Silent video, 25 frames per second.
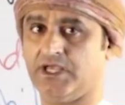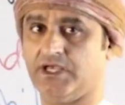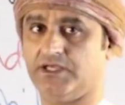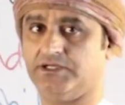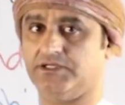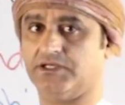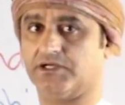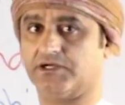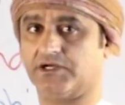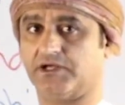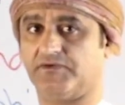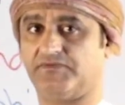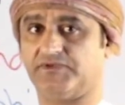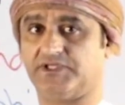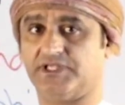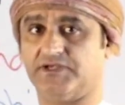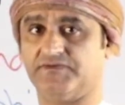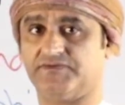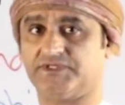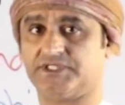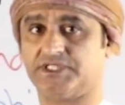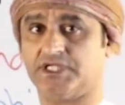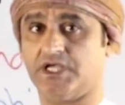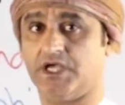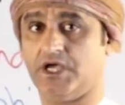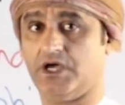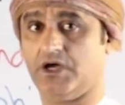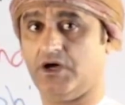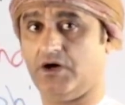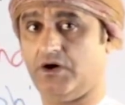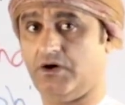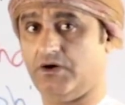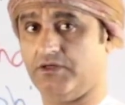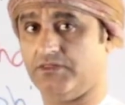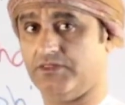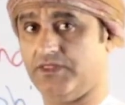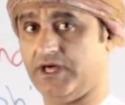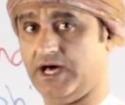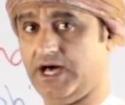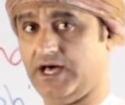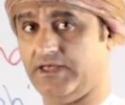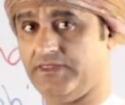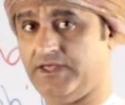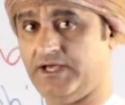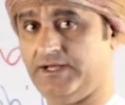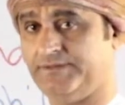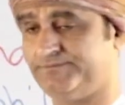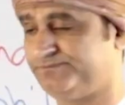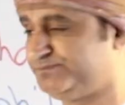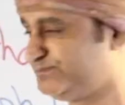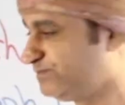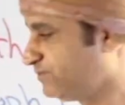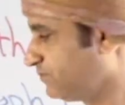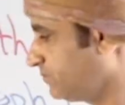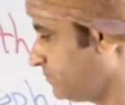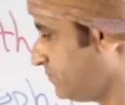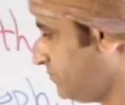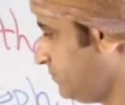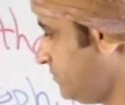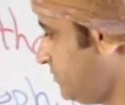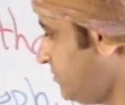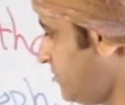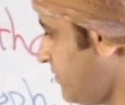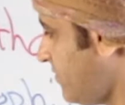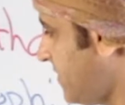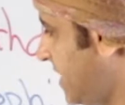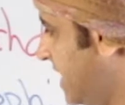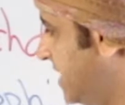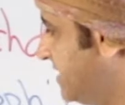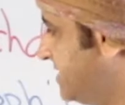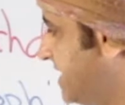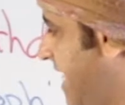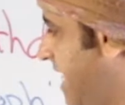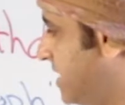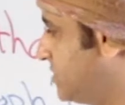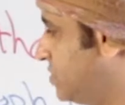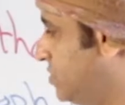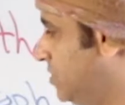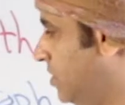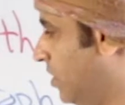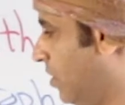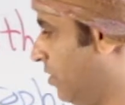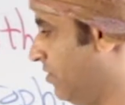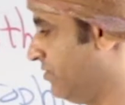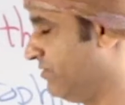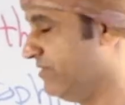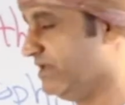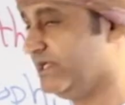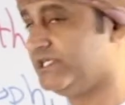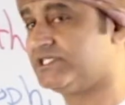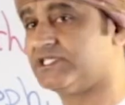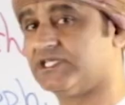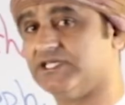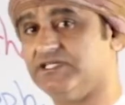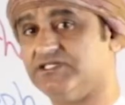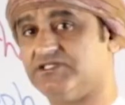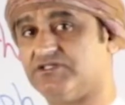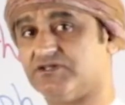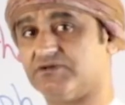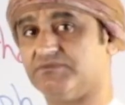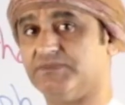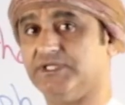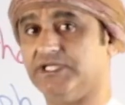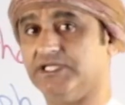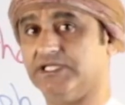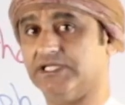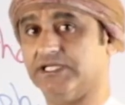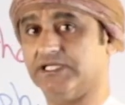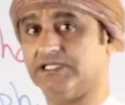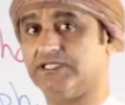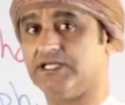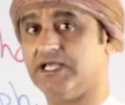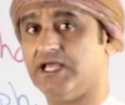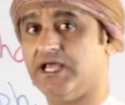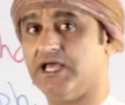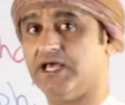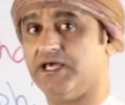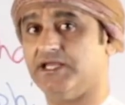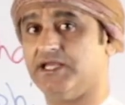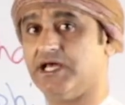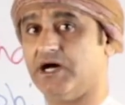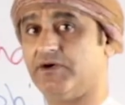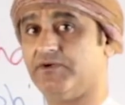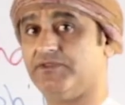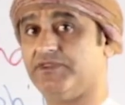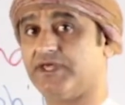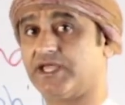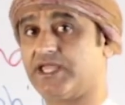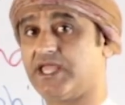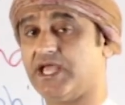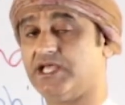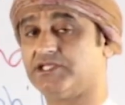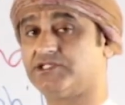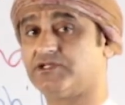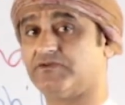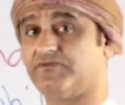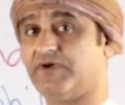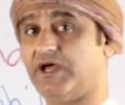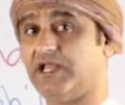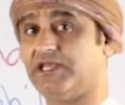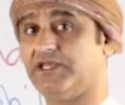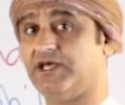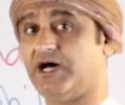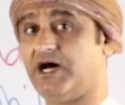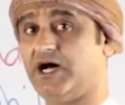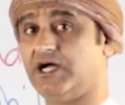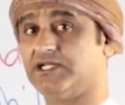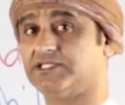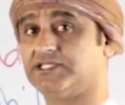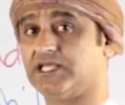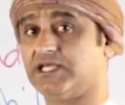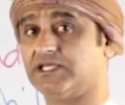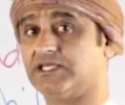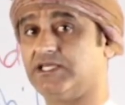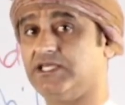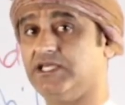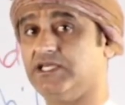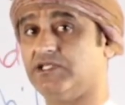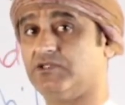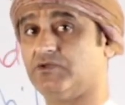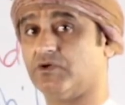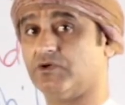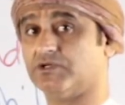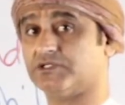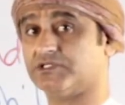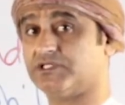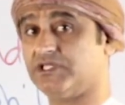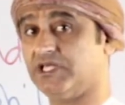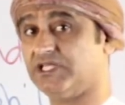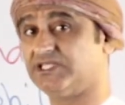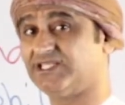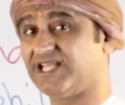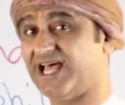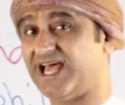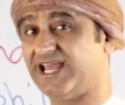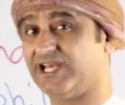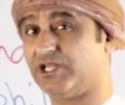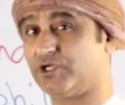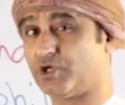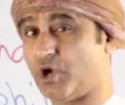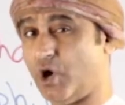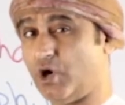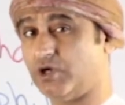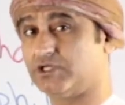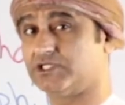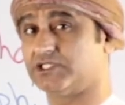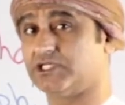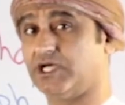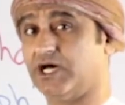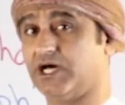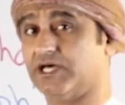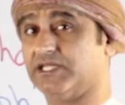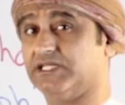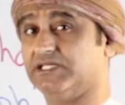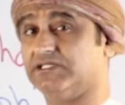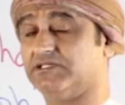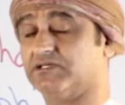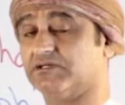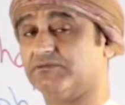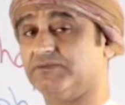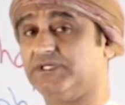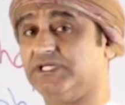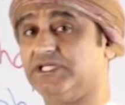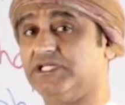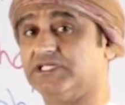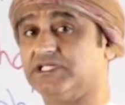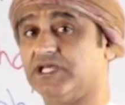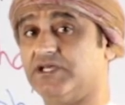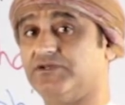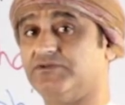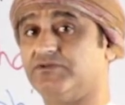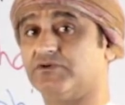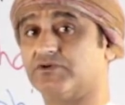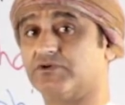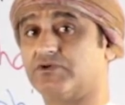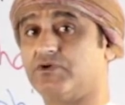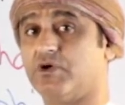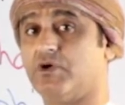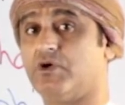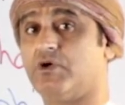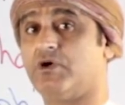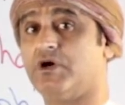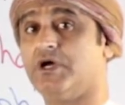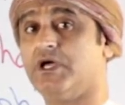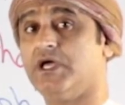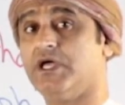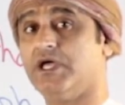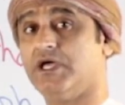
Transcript: derivatives on the other is actually on this intermediate. Now, in the case of aldehydes and ketones, this alkoxide intermediates undergo